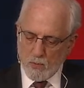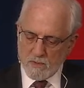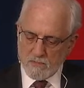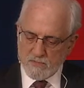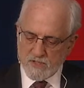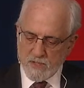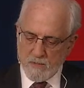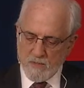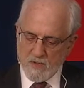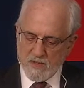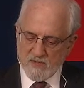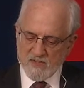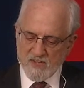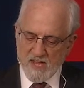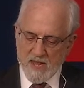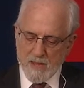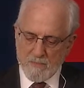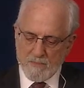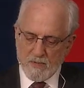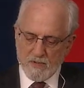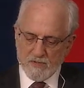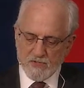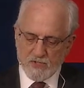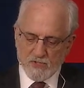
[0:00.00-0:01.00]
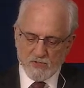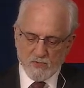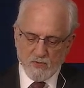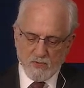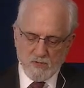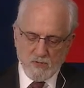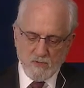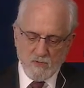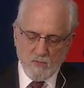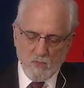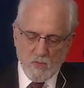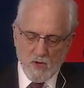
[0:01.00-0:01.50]
Some examples, just
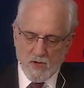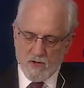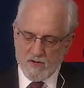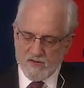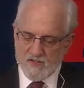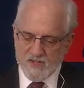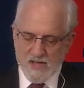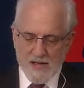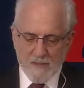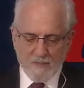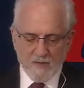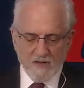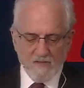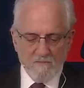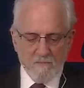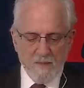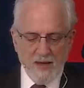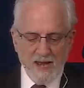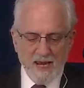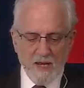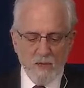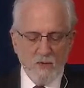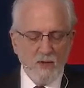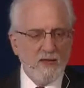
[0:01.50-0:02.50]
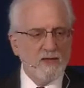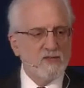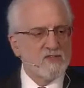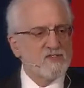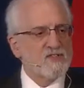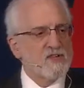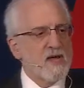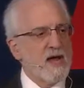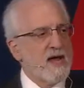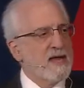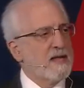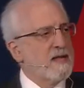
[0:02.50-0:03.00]
one example of many we could
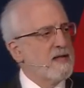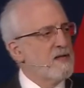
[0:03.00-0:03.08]
cite